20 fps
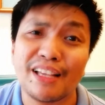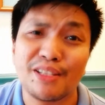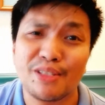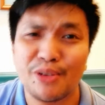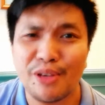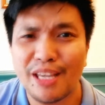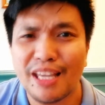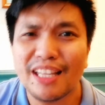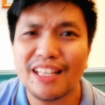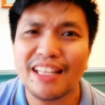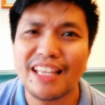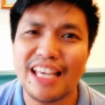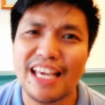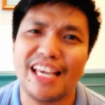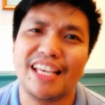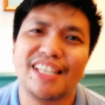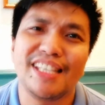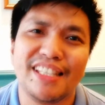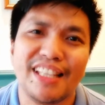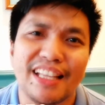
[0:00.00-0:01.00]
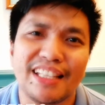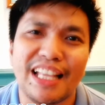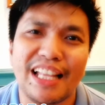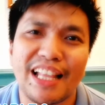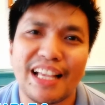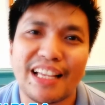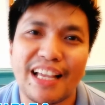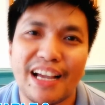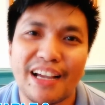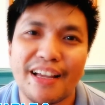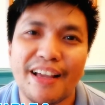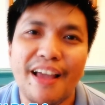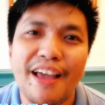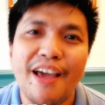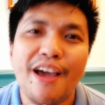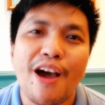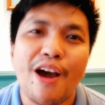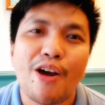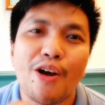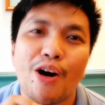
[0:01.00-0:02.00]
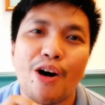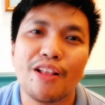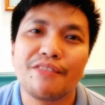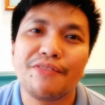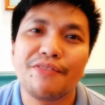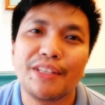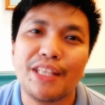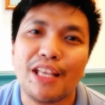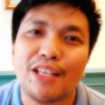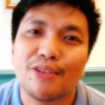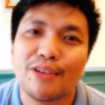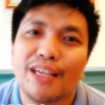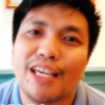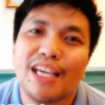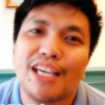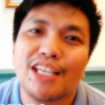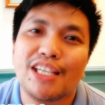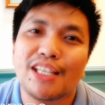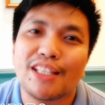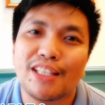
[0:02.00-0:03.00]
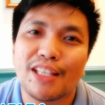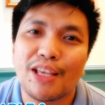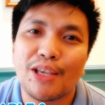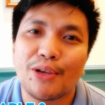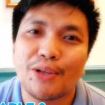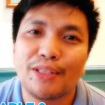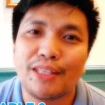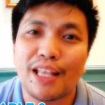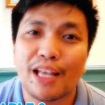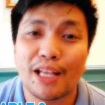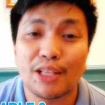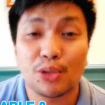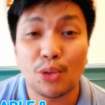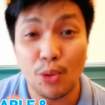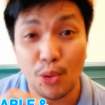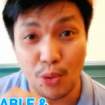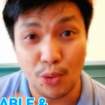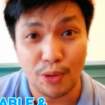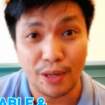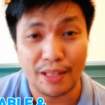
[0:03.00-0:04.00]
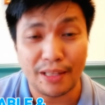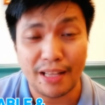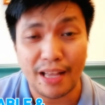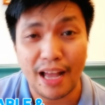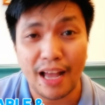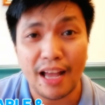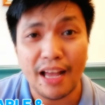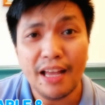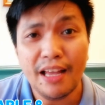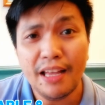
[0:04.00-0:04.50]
So you can gauge na talagang confident yung agent na yun na tulungan ka.